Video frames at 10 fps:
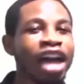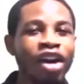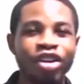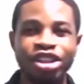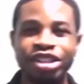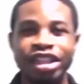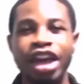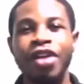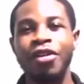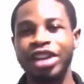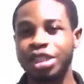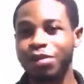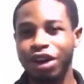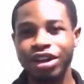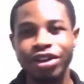that was
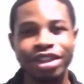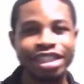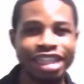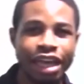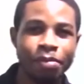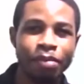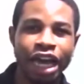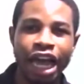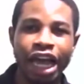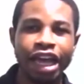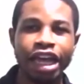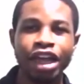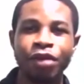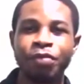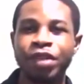Richmond Oseba.
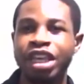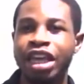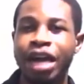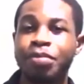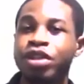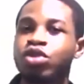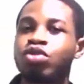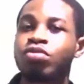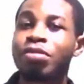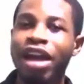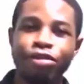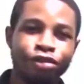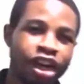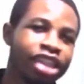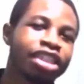He happens to be my
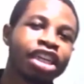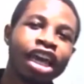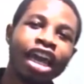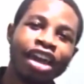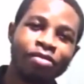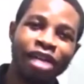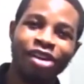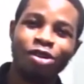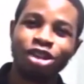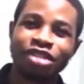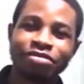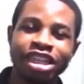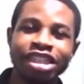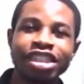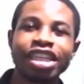friend and my course
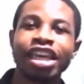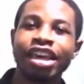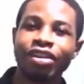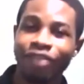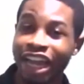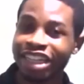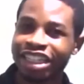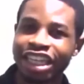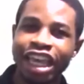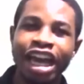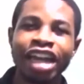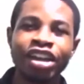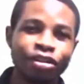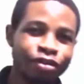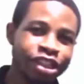mate right here at
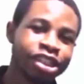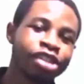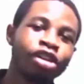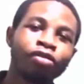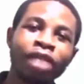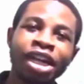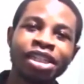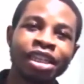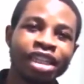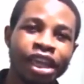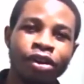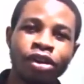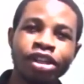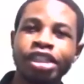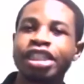the University of Mountain
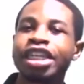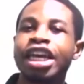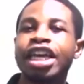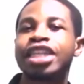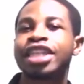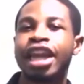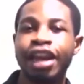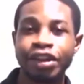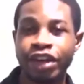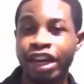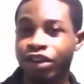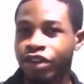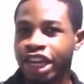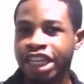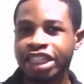Technology. He's an electrical and
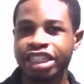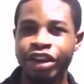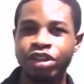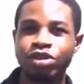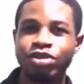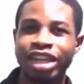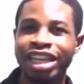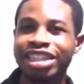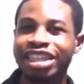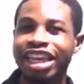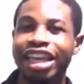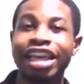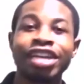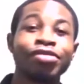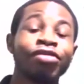electronic engineering student.
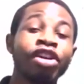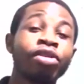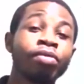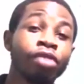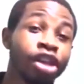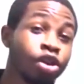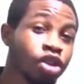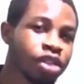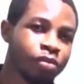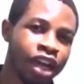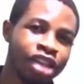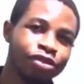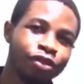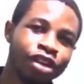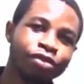He has very huge
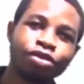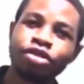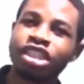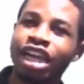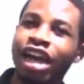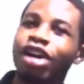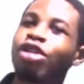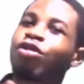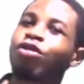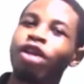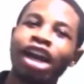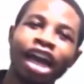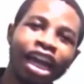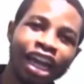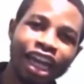plans for the future for
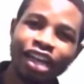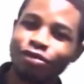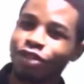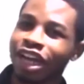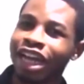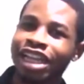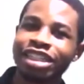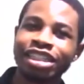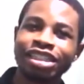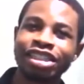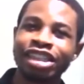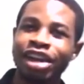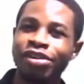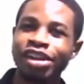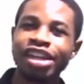Ghana, for Ghana's
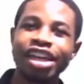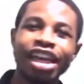engineering.